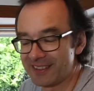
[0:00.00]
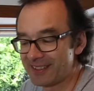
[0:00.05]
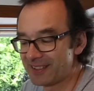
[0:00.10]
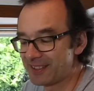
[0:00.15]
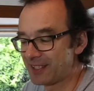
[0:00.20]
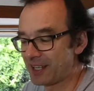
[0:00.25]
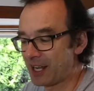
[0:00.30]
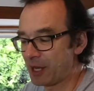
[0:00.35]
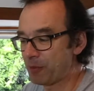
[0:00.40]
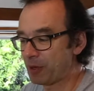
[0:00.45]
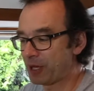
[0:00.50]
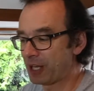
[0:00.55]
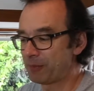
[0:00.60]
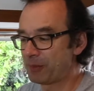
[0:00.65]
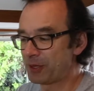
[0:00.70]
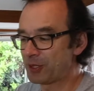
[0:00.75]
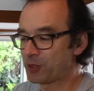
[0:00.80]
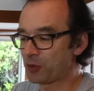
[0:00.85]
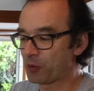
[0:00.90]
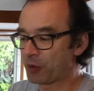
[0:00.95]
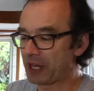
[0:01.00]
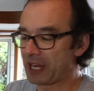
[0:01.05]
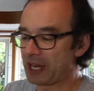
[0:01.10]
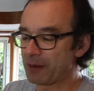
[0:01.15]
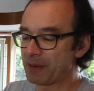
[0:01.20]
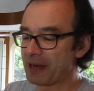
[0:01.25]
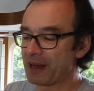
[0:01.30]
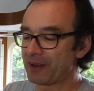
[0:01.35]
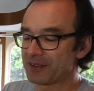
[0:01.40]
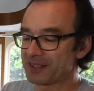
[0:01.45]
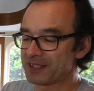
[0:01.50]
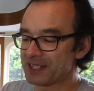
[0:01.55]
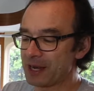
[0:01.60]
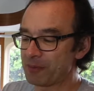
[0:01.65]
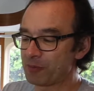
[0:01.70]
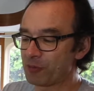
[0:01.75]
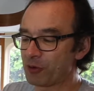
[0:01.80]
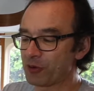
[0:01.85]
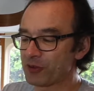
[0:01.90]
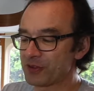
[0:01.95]
today we're going to be talking about
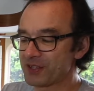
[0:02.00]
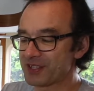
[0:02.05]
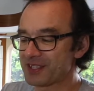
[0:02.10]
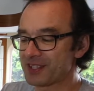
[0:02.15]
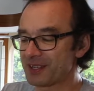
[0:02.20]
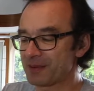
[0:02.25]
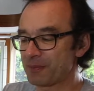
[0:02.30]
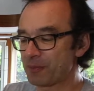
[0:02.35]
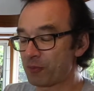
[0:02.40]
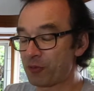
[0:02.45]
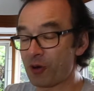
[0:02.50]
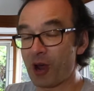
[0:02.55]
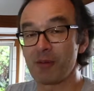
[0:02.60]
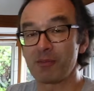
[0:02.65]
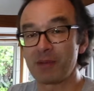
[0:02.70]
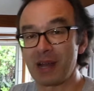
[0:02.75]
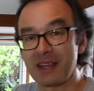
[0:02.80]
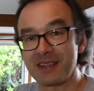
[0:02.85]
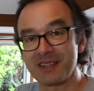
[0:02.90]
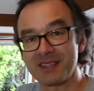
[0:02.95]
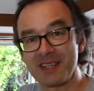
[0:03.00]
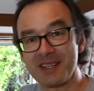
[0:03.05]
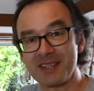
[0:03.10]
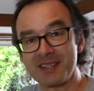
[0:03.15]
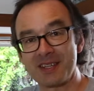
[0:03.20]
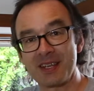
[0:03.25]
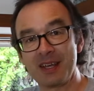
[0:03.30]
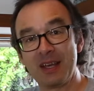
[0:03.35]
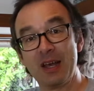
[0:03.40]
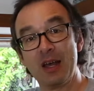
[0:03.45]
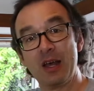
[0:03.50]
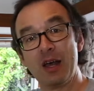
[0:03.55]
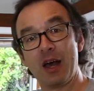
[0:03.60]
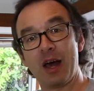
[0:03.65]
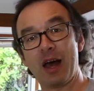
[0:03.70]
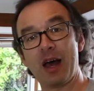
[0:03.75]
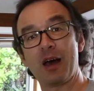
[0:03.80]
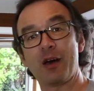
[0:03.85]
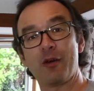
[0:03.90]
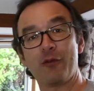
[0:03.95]
Tamron's prime lenses
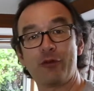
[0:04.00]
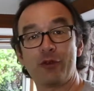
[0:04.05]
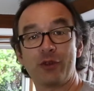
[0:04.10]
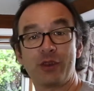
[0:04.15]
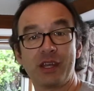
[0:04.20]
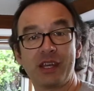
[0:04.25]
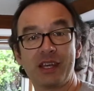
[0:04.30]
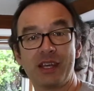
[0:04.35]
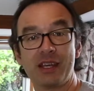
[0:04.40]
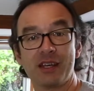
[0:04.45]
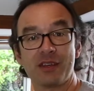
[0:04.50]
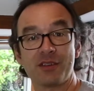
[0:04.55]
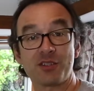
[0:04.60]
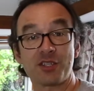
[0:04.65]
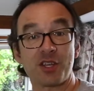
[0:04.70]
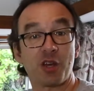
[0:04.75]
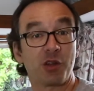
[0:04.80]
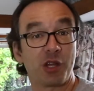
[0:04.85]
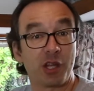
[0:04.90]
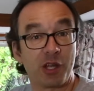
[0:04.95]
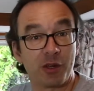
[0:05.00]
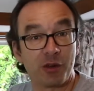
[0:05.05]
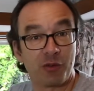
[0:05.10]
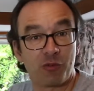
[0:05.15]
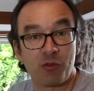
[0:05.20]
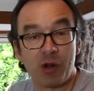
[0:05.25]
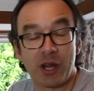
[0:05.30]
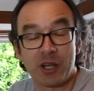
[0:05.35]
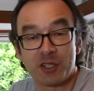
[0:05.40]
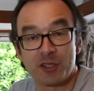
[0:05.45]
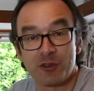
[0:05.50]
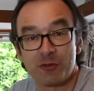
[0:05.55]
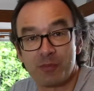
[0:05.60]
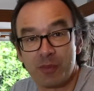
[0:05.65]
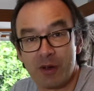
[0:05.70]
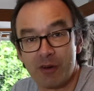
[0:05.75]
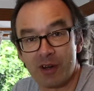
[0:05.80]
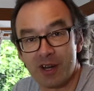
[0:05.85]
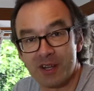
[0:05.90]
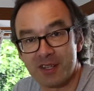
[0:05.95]
for the Sony range of
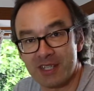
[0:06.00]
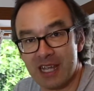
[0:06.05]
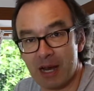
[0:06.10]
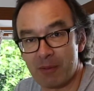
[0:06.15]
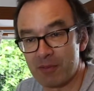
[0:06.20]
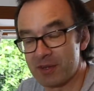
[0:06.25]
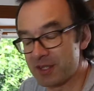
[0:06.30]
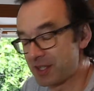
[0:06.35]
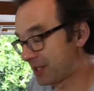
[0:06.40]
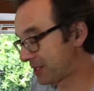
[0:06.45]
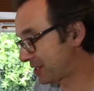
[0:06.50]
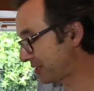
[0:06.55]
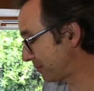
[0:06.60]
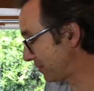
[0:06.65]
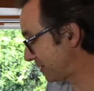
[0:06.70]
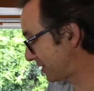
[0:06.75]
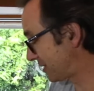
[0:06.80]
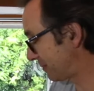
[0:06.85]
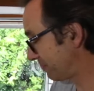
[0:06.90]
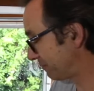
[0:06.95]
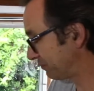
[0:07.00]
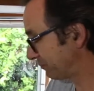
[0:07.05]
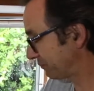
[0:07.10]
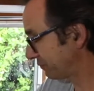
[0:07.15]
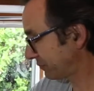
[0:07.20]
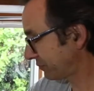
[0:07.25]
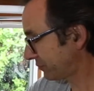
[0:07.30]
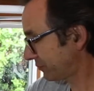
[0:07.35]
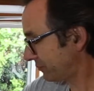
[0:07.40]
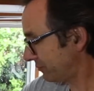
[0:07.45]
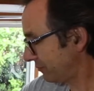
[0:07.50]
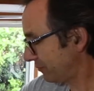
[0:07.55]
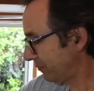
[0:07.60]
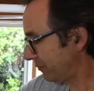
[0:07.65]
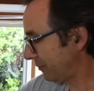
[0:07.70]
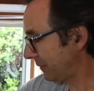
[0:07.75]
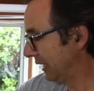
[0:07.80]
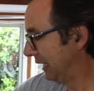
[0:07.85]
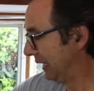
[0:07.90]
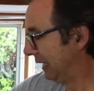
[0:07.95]
mirrorless camera systems.
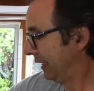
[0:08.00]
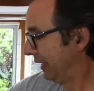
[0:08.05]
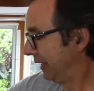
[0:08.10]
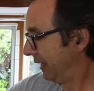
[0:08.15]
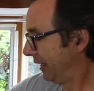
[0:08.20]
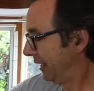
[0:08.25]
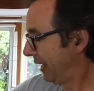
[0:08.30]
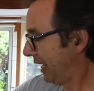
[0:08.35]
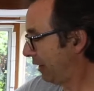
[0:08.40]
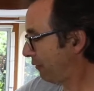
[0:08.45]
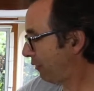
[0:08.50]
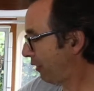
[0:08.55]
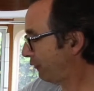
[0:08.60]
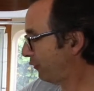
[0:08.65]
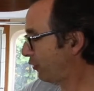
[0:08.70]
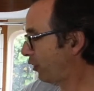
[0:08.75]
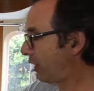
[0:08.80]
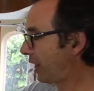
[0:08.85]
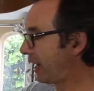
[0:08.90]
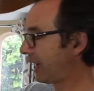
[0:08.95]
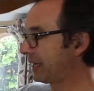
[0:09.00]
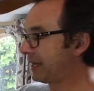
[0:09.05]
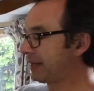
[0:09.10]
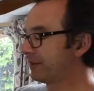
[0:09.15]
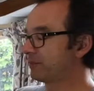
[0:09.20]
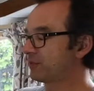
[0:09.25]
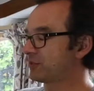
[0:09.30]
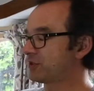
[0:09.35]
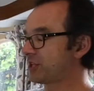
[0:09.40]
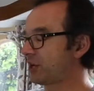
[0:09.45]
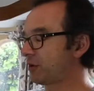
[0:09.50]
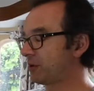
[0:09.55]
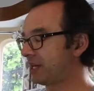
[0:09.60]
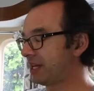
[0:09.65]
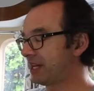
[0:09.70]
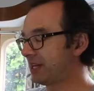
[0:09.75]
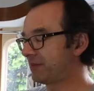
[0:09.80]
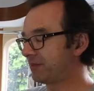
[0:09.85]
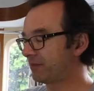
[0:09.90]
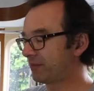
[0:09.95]
Here I've got a
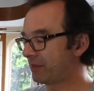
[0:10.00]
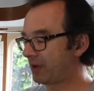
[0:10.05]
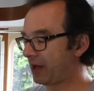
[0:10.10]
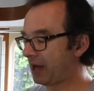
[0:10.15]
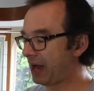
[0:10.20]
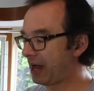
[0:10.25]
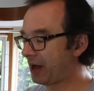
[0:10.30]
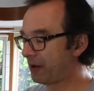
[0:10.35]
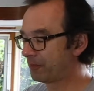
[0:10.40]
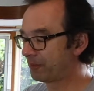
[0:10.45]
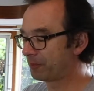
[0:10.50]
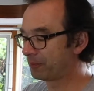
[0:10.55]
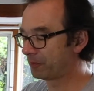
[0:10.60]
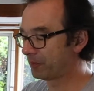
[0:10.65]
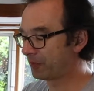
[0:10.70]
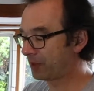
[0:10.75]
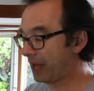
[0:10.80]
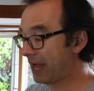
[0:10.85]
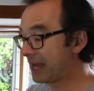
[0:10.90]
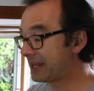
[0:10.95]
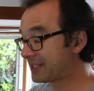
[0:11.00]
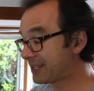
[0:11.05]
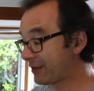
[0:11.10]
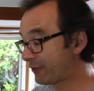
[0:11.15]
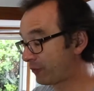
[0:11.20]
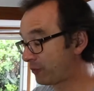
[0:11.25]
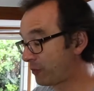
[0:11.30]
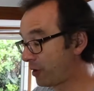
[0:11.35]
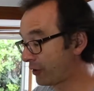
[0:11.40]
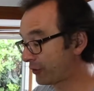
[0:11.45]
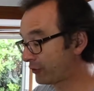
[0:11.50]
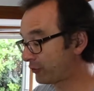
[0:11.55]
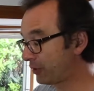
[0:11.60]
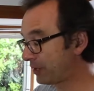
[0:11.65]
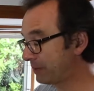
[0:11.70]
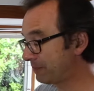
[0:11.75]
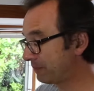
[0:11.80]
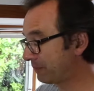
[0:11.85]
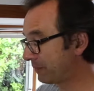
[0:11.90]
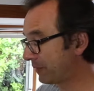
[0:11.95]
Sony A7 Mark
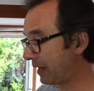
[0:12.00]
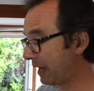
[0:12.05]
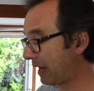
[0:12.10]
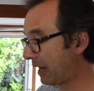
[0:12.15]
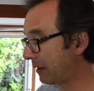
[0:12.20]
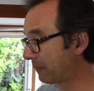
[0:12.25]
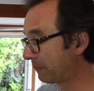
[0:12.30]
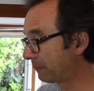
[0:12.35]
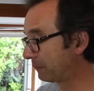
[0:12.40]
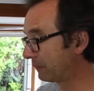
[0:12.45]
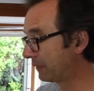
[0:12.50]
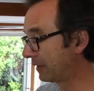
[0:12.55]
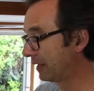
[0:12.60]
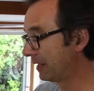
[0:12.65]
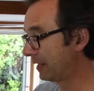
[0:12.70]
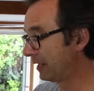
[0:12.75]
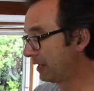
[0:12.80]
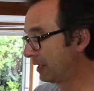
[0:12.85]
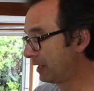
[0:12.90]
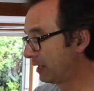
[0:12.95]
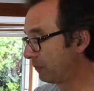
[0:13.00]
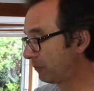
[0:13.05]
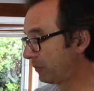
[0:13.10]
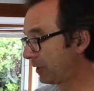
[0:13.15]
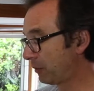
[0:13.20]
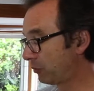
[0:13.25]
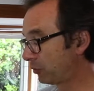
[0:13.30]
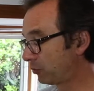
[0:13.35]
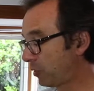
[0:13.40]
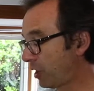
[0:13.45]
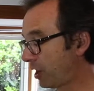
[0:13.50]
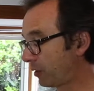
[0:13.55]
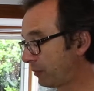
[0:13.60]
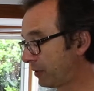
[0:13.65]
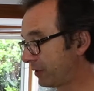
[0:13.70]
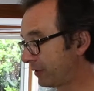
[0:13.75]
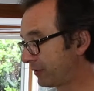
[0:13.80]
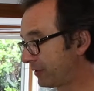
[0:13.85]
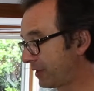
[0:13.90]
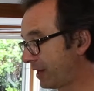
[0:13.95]
III, but it would work
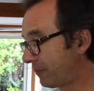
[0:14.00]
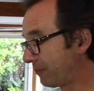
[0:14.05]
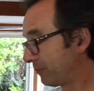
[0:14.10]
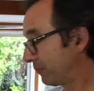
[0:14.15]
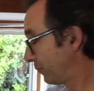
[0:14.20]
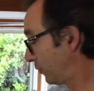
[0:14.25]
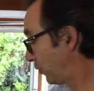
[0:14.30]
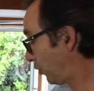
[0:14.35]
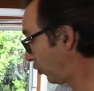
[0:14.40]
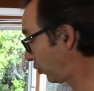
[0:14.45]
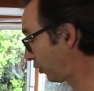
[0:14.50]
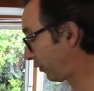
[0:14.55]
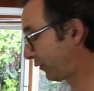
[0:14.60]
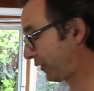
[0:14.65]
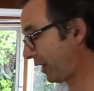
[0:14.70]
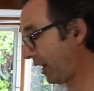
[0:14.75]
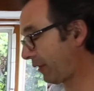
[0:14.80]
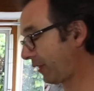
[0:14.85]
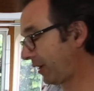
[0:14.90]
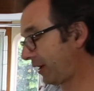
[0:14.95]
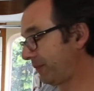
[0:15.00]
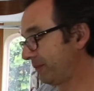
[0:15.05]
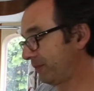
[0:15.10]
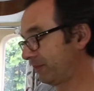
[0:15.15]
with all of the other